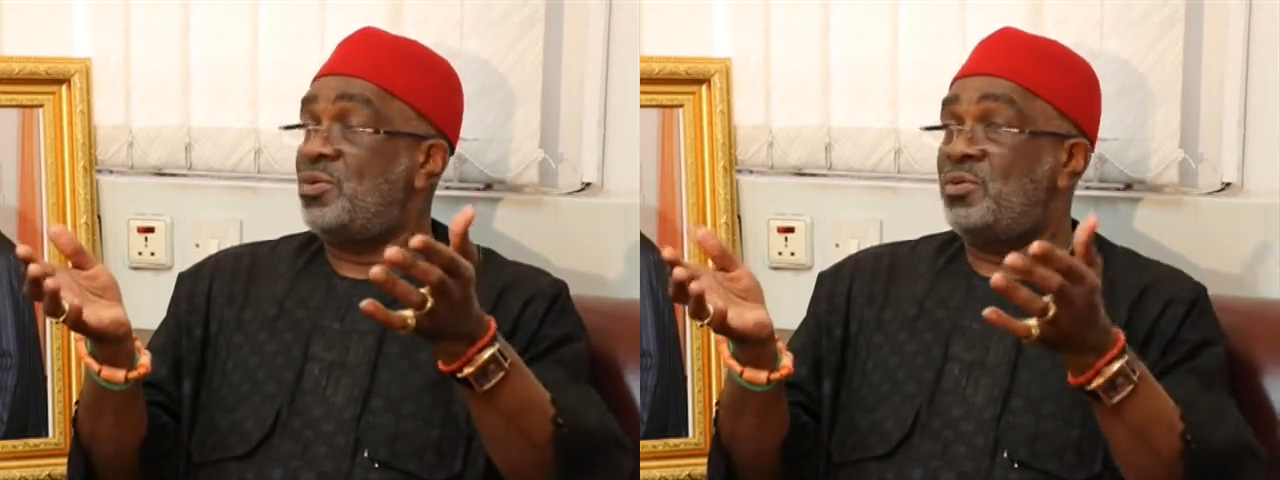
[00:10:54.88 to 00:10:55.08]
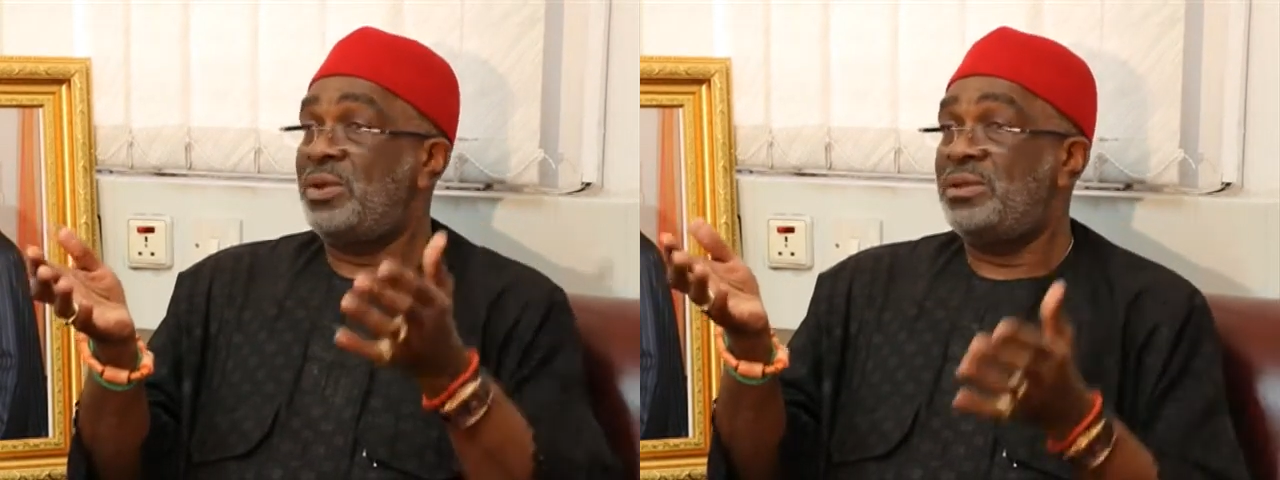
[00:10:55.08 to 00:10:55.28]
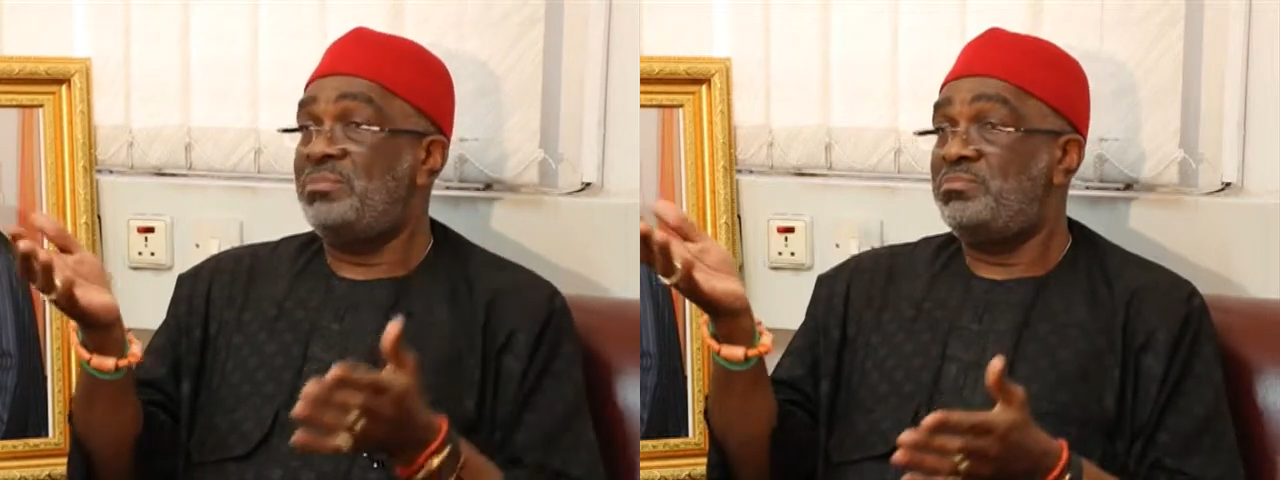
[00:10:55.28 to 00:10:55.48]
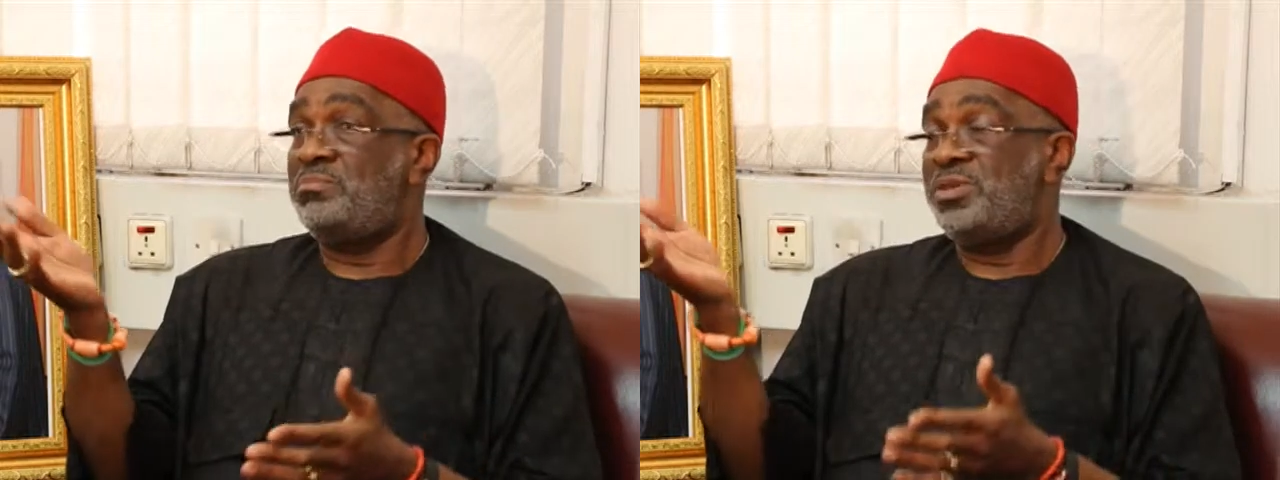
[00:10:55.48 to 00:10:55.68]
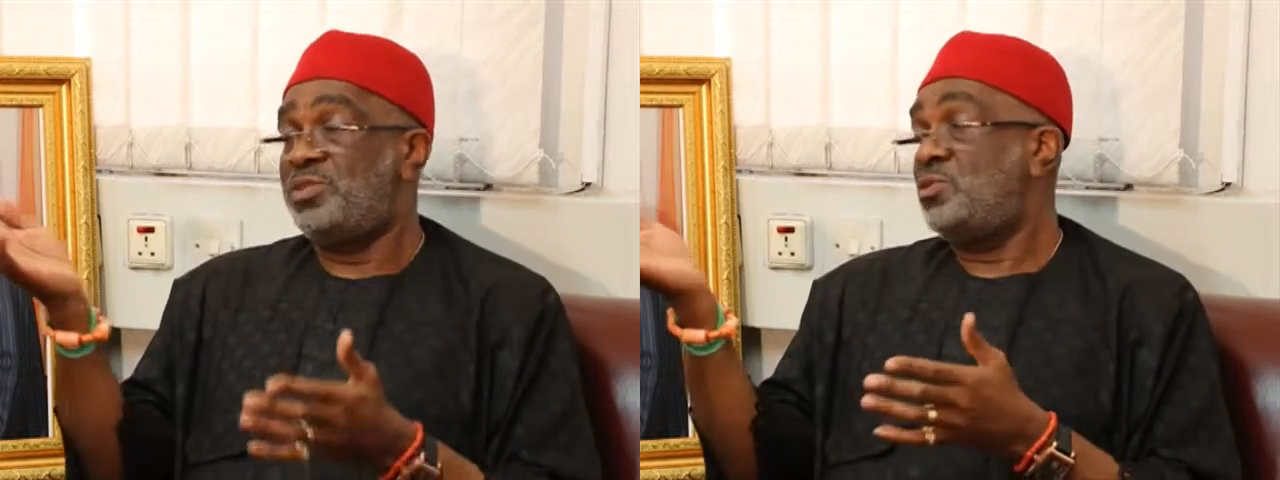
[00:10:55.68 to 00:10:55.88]
When
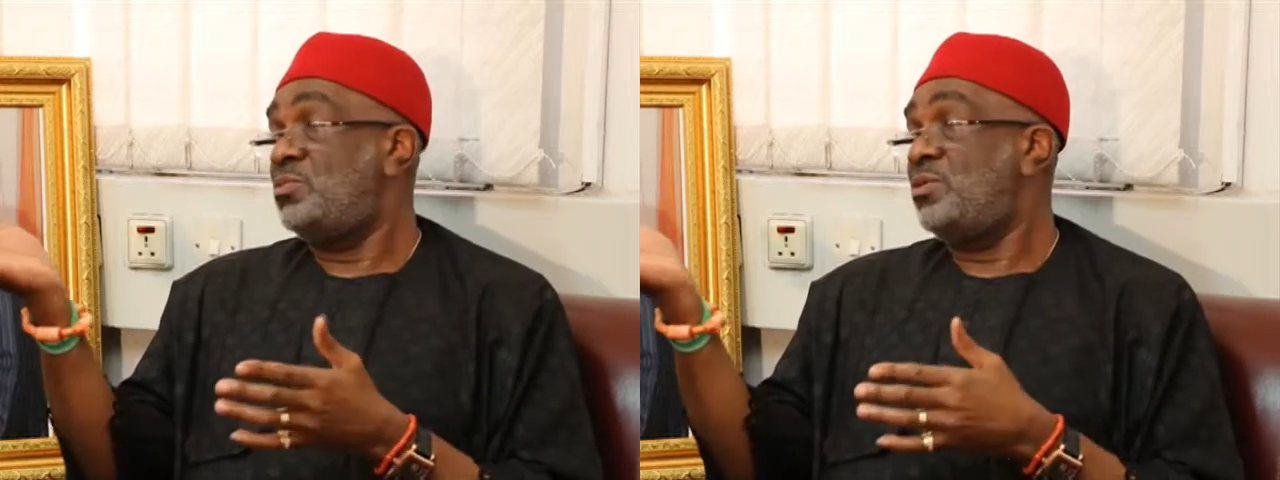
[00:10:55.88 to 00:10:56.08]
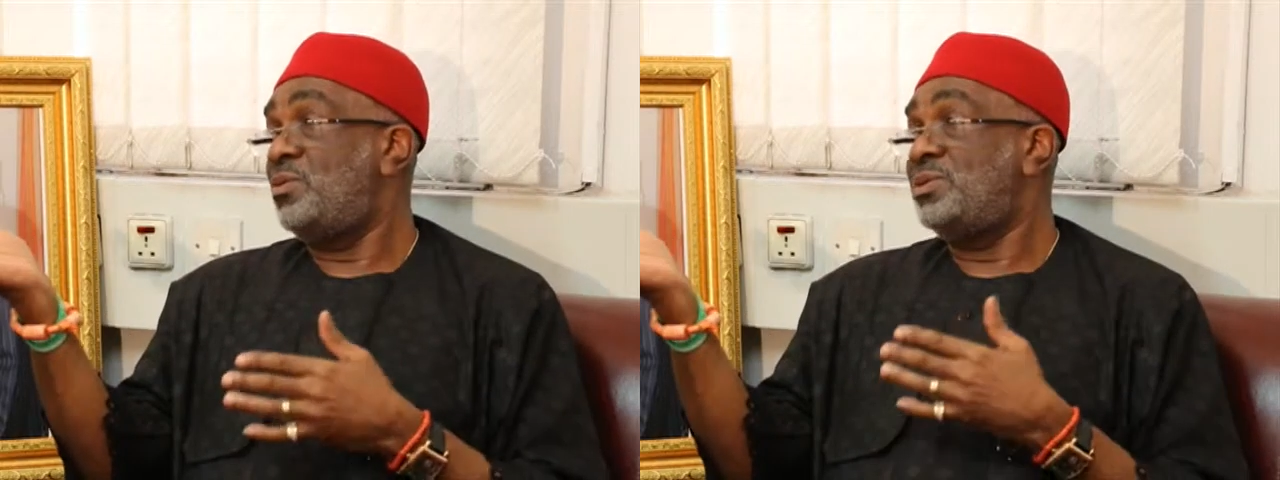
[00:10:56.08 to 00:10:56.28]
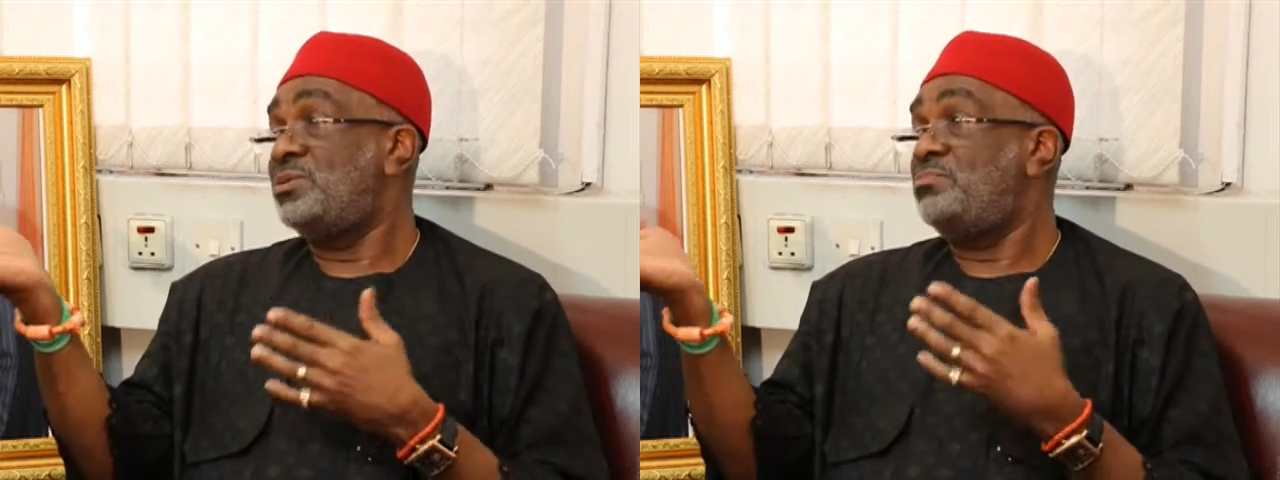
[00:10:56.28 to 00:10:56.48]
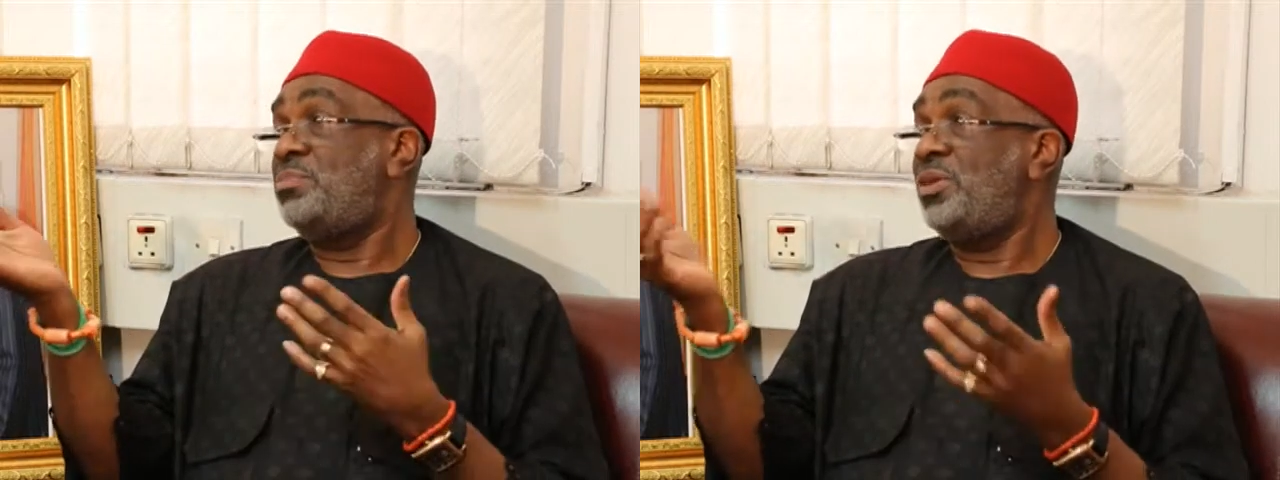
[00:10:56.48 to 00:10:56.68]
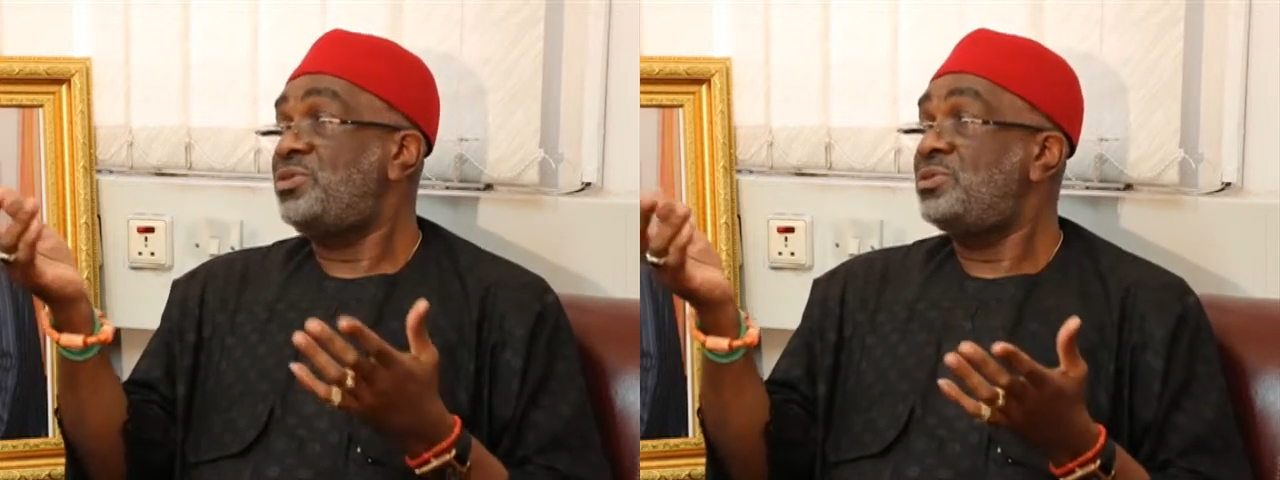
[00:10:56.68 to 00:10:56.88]
Peter Obi was
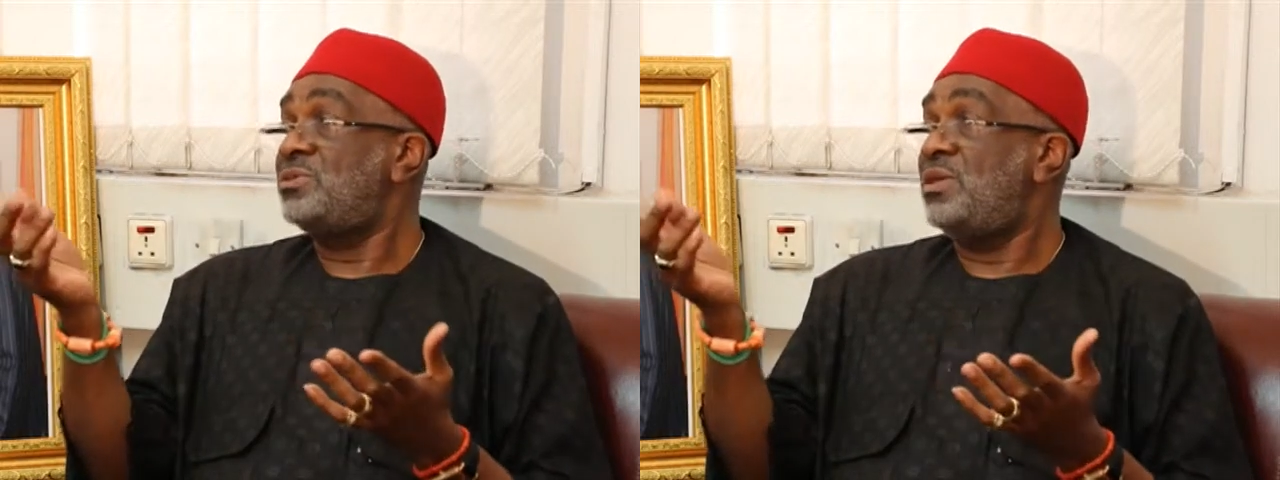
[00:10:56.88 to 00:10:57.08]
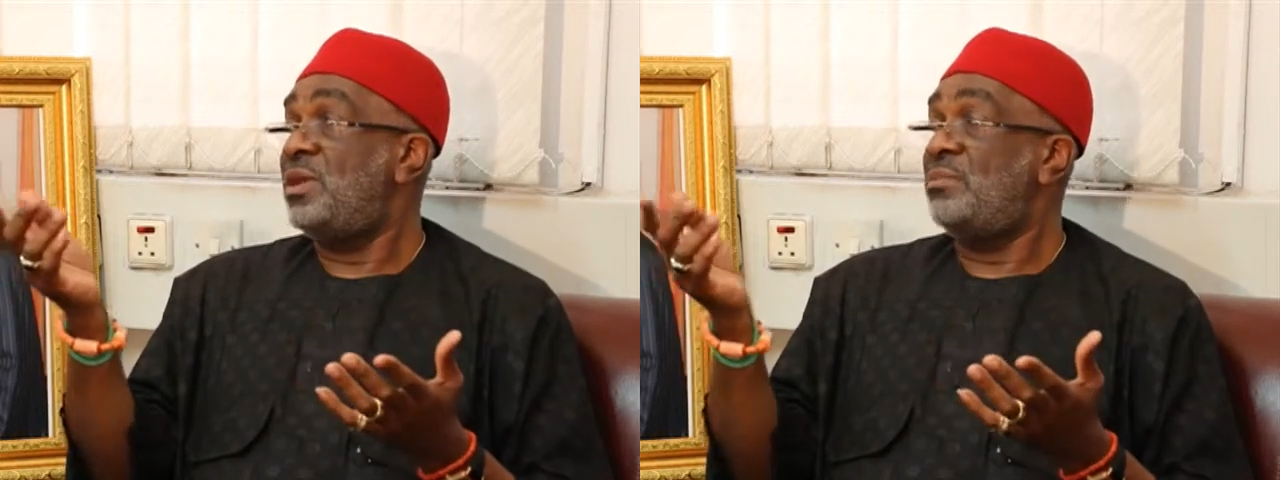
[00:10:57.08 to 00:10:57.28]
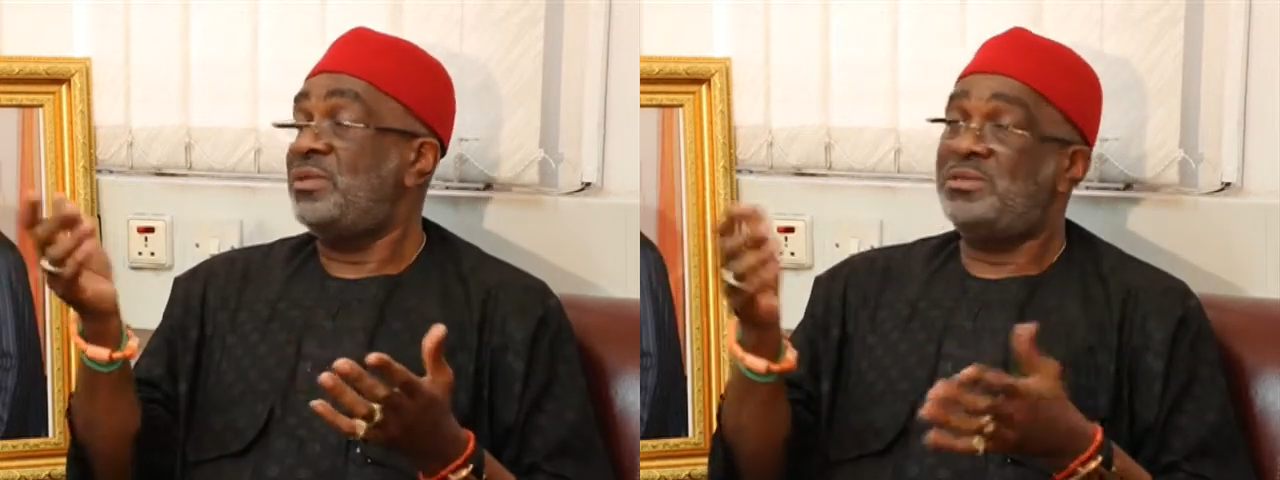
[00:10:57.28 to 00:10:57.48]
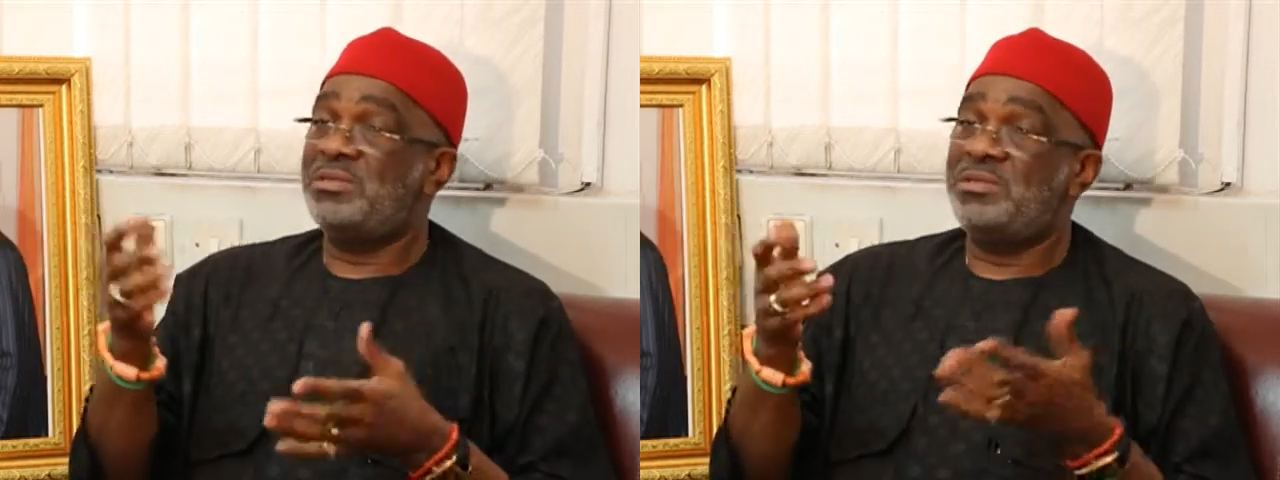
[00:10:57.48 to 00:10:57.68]
impeached, I mean,